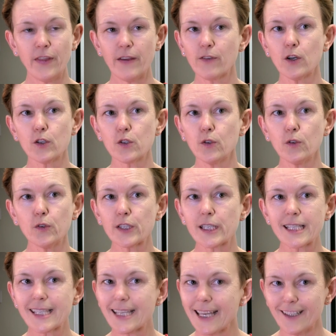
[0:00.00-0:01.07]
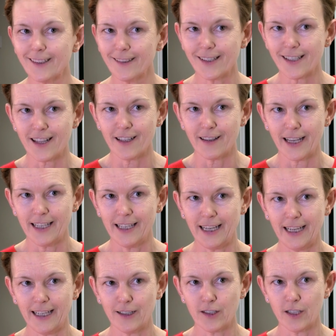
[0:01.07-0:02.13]
they've got all the skills that they
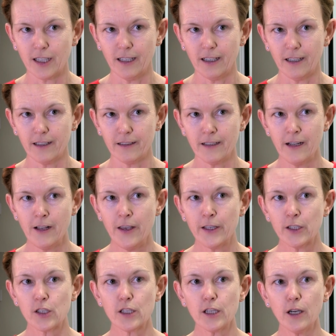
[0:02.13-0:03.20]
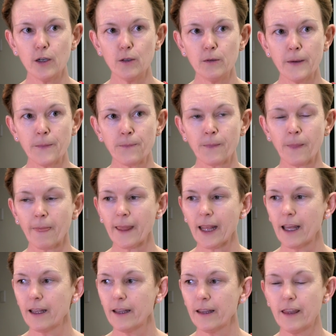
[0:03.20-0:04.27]
need to learn. So
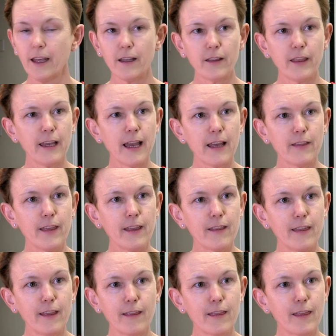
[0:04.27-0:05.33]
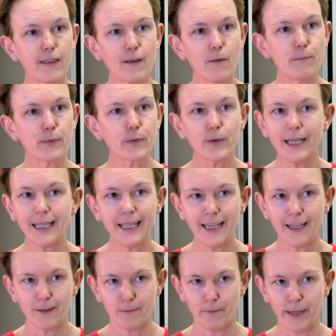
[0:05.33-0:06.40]
the
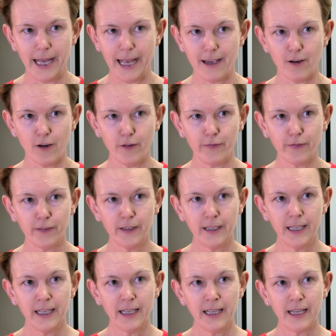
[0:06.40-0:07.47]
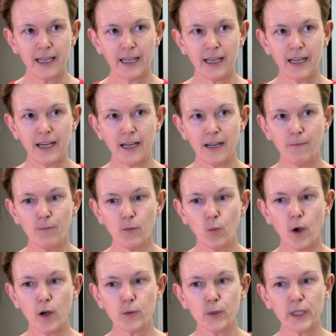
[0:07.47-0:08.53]
brilliant payoff,
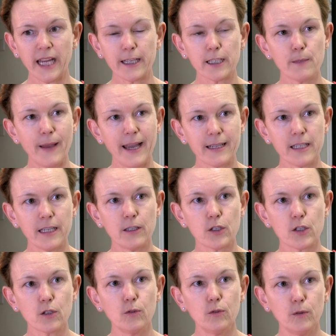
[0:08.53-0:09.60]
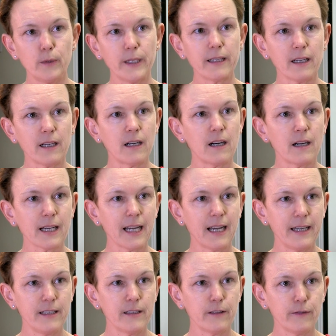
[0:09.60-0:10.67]
one would expect in a school with our
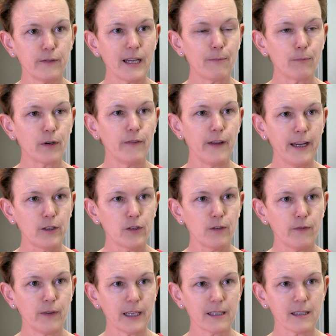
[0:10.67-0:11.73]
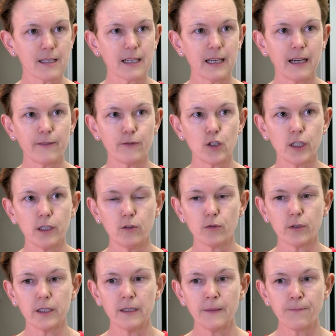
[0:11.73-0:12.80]
kind of deprivation figures to have
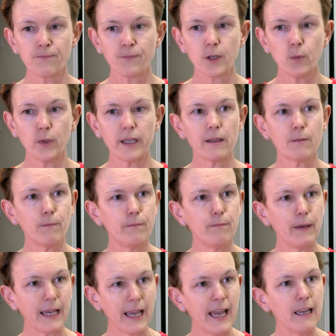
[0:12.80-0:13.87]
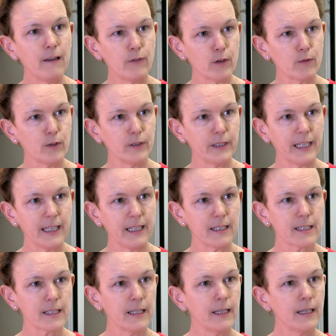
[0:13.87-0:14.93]
children with behavioural
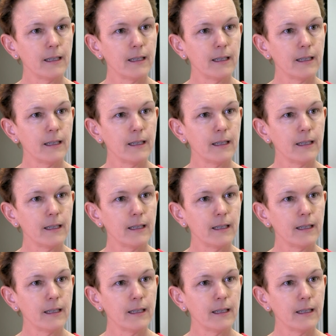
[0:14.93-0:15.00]
needs,